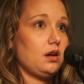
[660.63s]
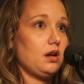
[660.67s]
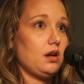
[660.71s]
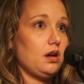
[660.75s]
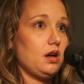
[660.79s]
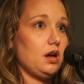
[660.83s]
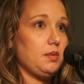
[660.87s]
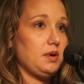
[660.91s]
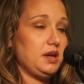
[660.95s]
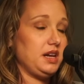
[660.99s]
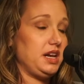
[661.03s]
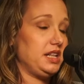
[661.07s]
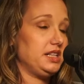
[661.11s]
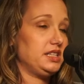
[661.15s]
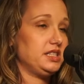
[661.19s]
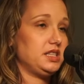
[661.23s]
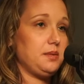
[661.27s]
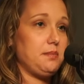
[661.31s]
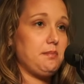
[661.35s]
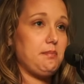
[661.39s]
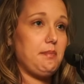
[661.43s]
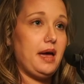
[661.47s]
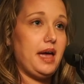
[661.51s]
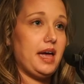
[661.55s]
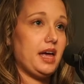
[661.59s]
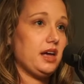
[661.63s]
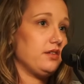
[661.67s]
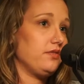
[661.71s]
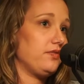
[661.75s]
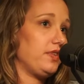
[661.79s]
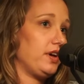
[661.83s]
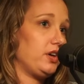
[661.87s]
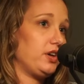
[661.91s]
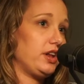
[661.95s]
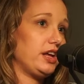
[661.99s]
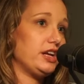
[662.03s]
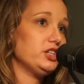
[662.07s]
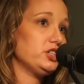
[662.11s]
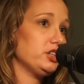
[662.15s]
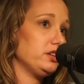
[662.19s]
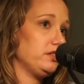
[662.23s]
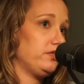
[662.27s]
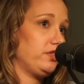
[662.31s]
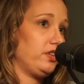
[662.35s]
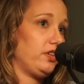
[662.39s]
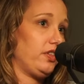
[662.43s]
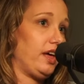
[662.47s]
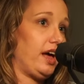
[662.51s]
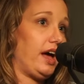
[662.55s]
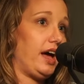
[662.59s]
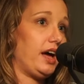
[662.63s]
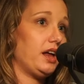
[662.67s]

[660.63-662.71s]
I mean, it's the main foundation for that.